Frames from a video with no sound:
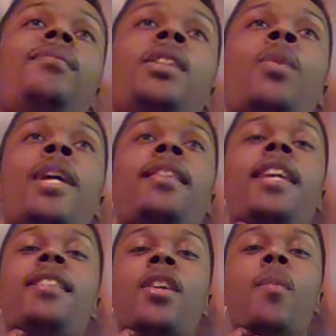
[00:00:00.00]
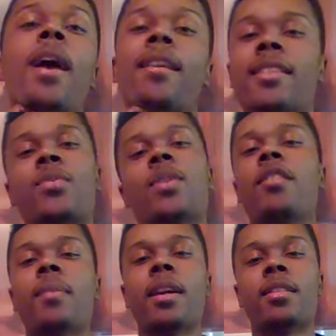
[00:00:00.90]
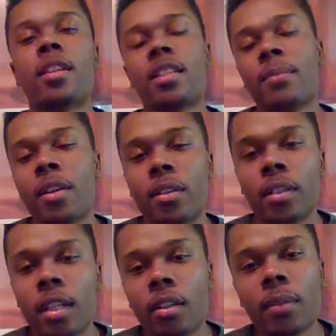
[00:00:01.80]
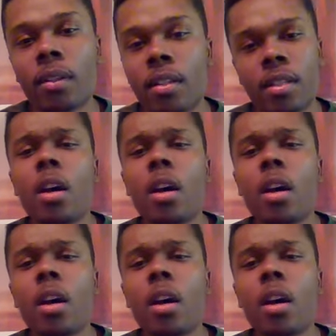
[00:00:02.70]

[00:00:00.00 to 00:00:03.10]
when things go bad, because that's what everybody talks about cryptocurrency.